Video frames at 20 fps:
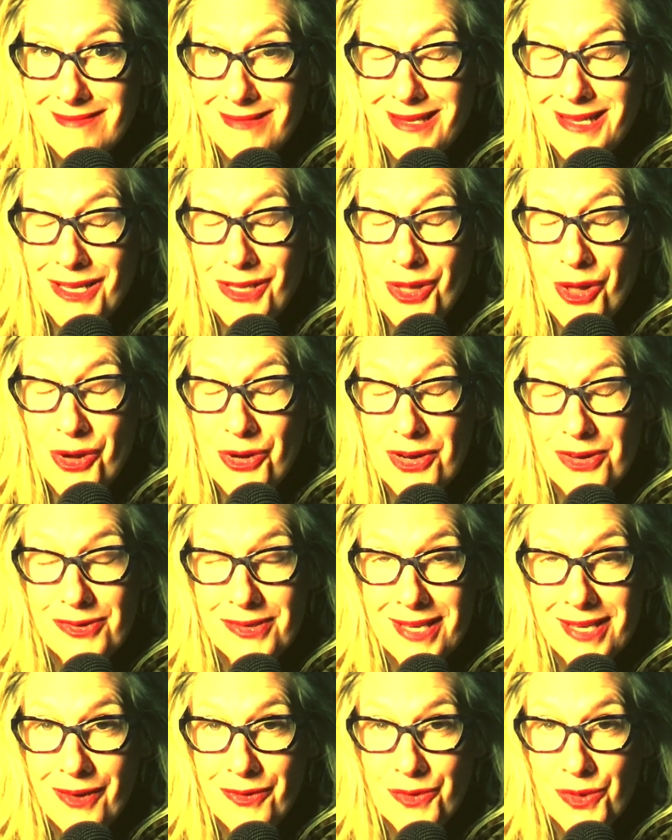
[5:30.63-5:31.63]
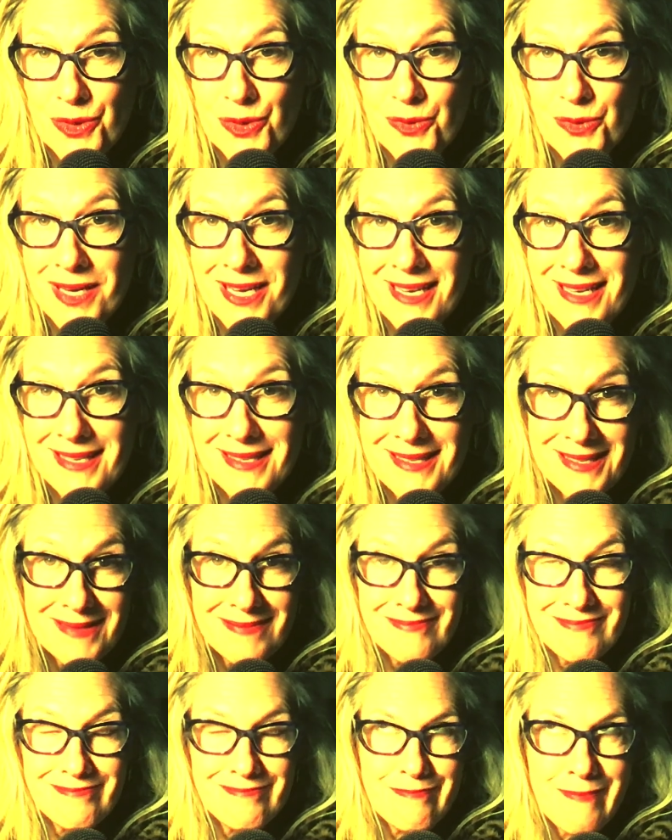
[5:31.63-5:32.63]
The logo's out this week. It's
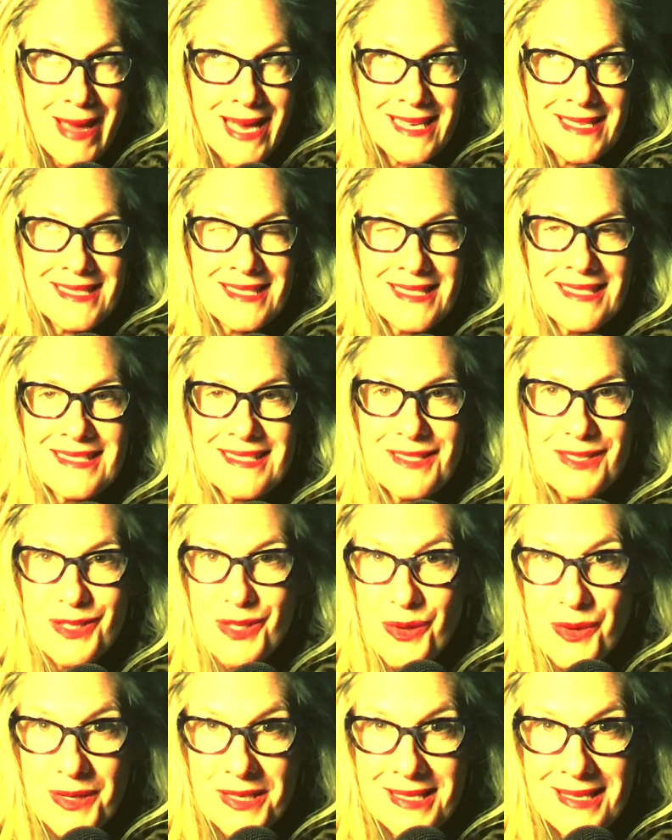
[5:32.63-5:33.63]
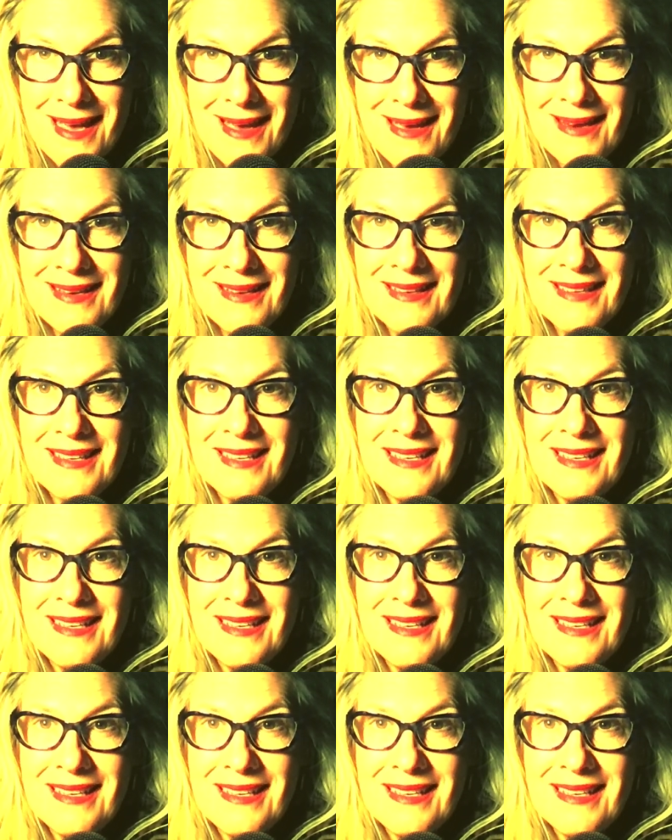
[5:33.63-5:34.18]
amazing, so exciting.